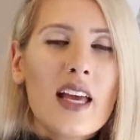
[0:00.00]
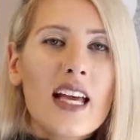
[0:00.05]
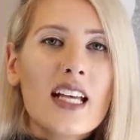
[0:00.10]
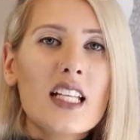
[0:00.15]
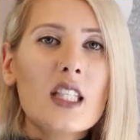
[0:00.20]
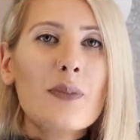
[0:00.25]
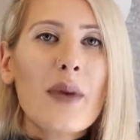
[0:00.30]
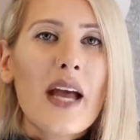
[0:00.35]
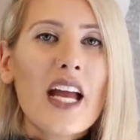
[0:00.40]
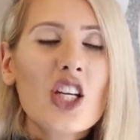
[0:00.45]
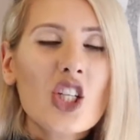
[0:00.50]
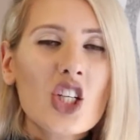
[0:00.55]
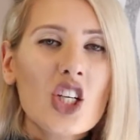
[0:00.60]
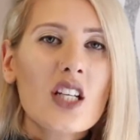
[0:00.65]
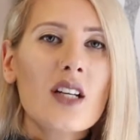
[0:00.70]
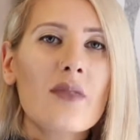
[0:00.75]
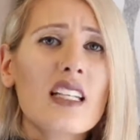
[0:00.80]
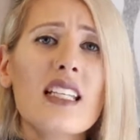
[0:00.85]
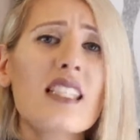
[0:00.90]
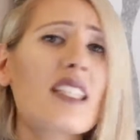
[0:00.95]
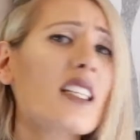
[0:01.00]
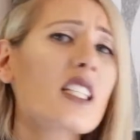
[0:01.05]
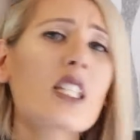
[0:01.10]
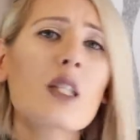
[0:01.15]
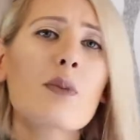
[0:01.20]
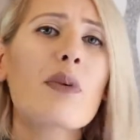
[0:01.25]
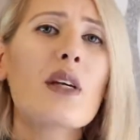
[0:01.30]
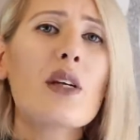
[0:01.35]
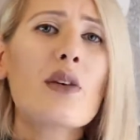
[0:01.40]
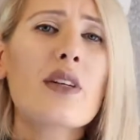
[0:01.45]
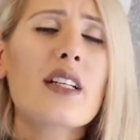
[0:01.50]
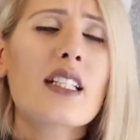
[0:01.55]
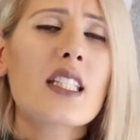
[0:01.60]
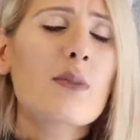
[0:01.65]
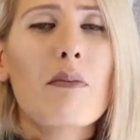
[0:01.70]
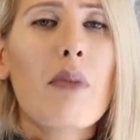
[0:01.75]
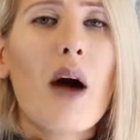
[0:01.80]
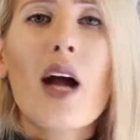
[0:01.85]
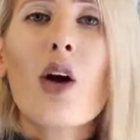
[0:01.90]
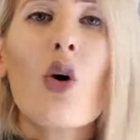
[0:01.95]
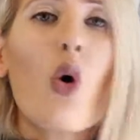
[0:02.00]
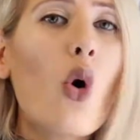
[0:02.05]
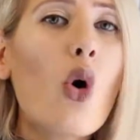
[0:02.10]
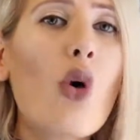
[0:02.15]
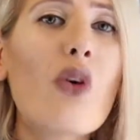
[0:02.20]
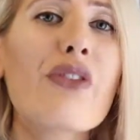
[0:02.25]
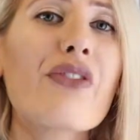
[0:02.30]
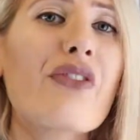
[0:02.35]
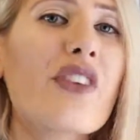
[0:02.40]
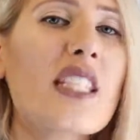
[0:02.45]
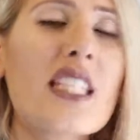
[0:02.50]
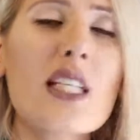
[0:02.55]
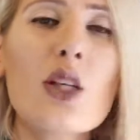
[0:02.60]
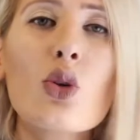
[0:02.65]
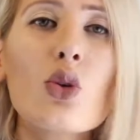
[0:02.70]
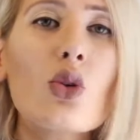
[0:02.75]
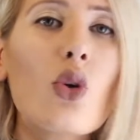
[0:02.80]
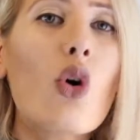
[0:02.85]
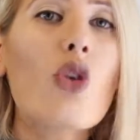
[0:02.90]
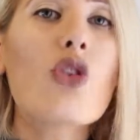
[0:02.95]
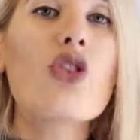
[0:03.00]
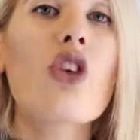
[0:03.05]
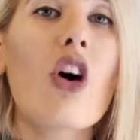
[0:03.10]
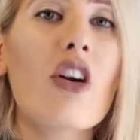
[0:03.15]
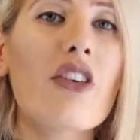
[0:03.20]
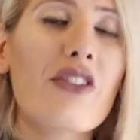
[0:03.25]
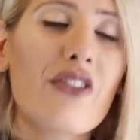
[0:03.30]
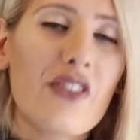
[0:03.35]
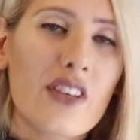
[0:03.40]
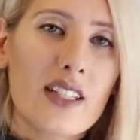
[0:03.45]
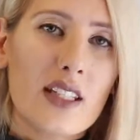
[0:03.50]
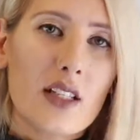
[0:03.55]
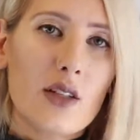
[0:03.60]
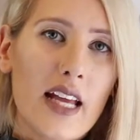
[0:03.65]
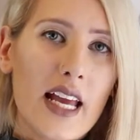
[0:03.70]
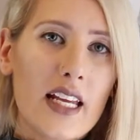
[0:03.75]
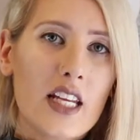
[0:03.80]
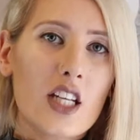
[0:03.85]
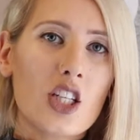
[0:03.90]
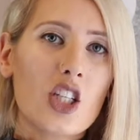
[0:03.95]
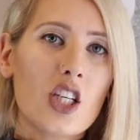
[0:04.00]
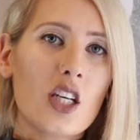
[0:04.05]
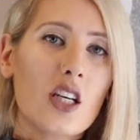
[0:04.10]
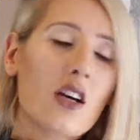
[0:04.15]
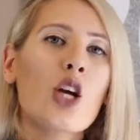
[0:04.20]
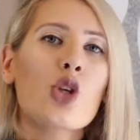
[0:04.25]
Expansion is experienced by all physical or non-physical energy.